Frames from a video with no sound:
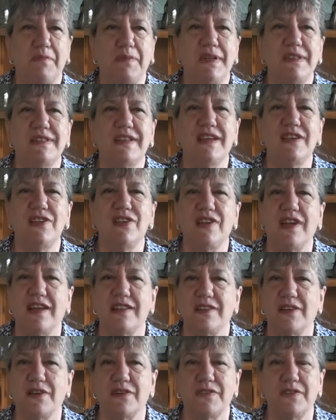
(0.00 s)
been teaching
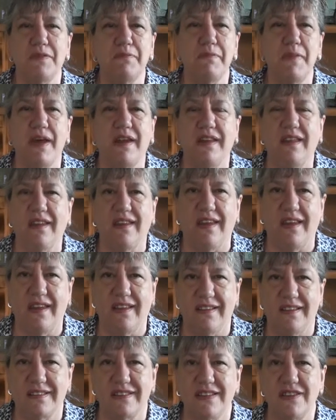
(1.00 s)
adults for many
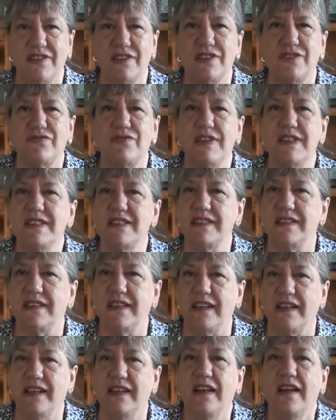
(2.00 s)
years, and just
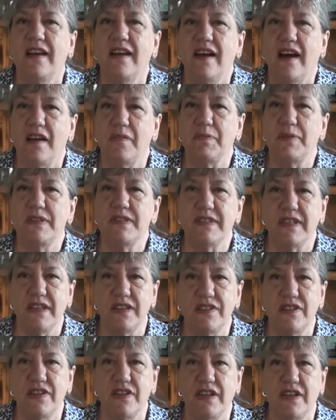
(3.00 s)
recently I've been
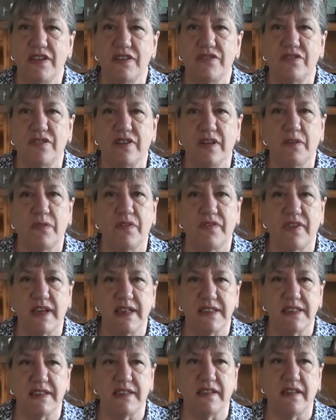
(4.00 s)
teaching history with
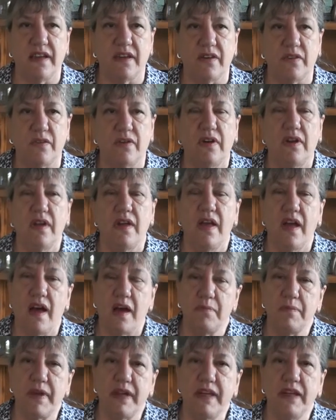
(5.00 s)
ACL. I
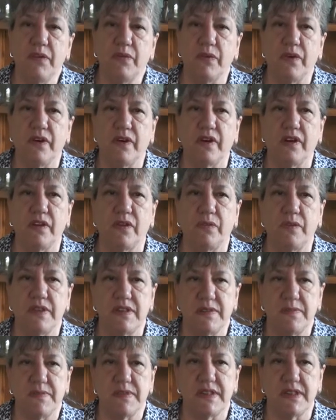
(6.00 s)
mainly work at the
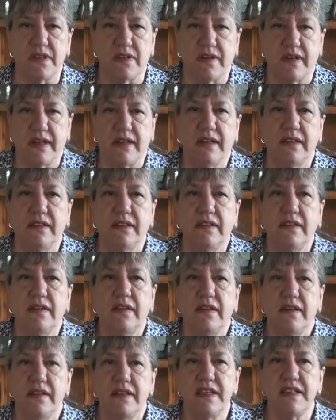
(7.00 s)
Whittam site.
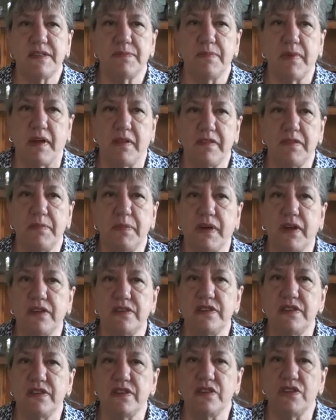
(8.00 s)
This month,
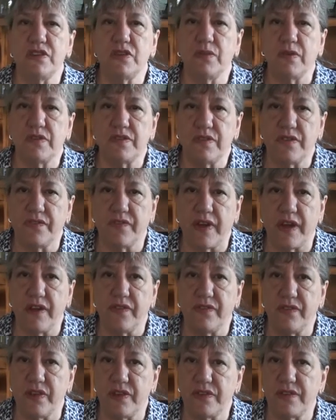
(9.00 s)
because it's the 200th
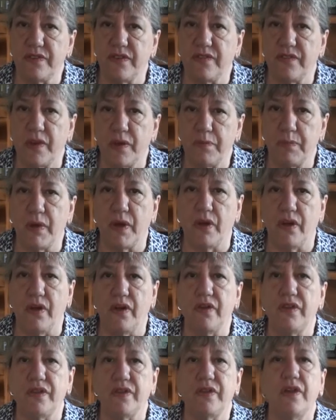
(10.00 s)
anniversary of her
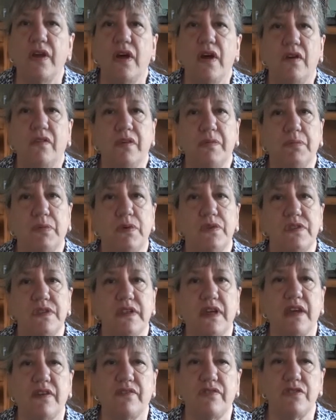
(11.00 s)
birth, we've put
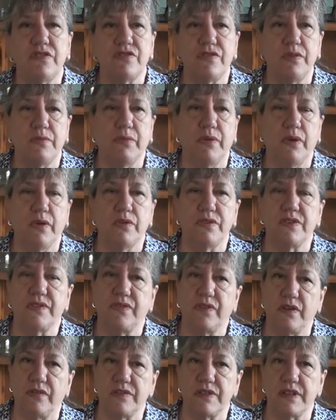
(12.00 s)
together a tribute to
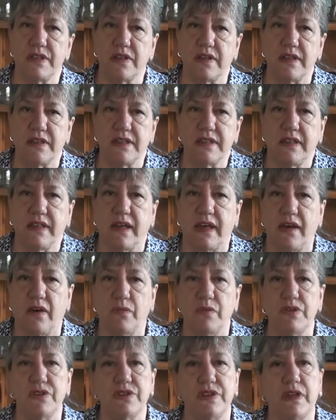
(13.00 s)
Florence Nightingale
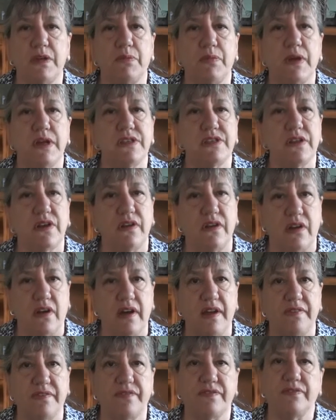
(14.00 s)
which celebrates her
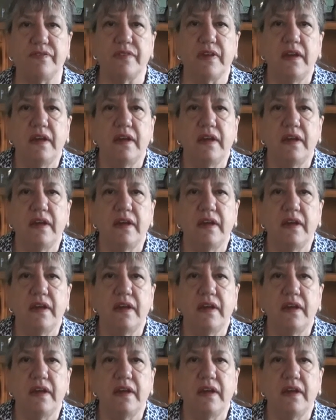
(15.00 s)
life.